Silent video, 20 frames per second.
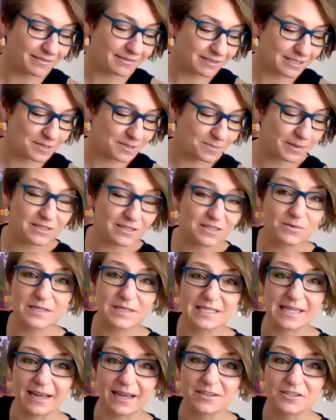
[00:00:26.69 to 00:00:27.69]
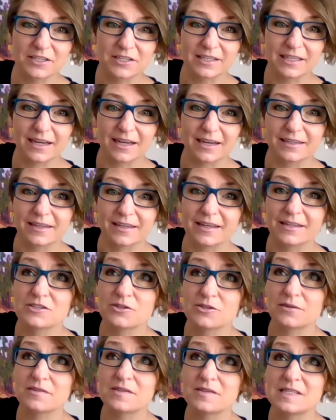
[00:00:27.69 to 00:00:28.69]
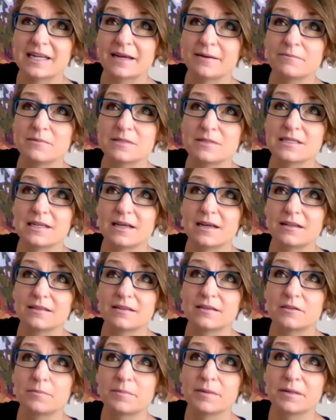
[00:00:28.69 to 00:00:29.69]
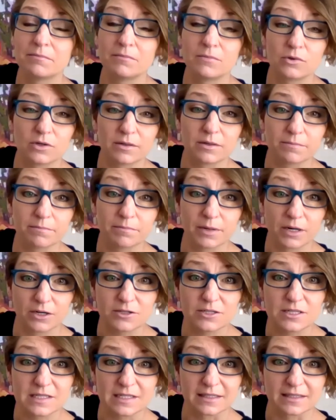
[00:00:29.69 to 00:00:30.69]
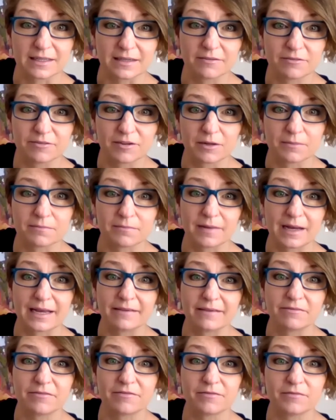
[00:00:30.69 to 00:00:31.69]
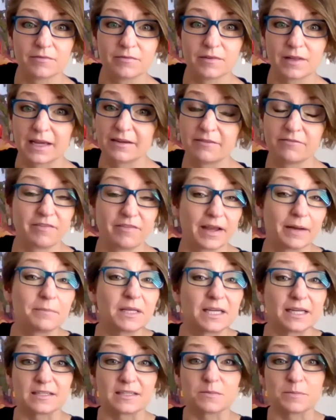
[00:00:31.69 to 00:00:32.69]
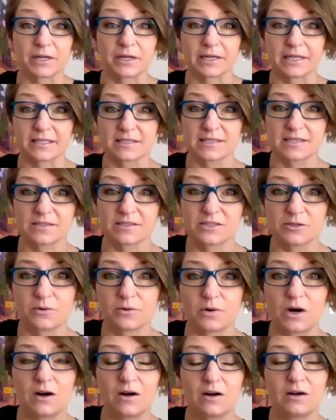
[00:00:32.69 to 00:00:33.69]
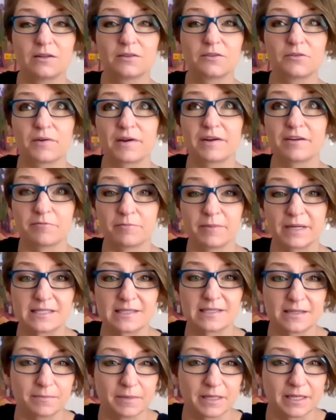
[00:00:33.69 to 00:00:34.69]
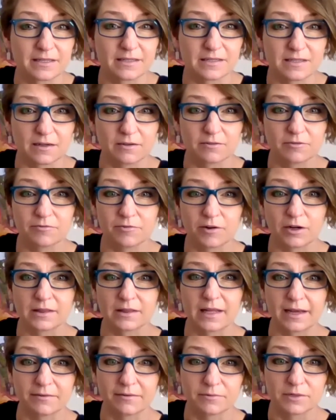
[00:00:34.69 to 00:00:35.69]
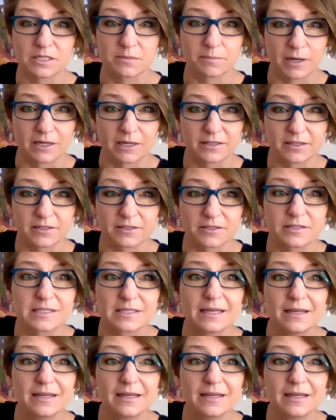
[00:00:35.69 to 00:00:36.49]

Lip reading: response was actually, it sort of stemmed a little bit more personally from my family experiences. So all three of my siblings are frontline responders.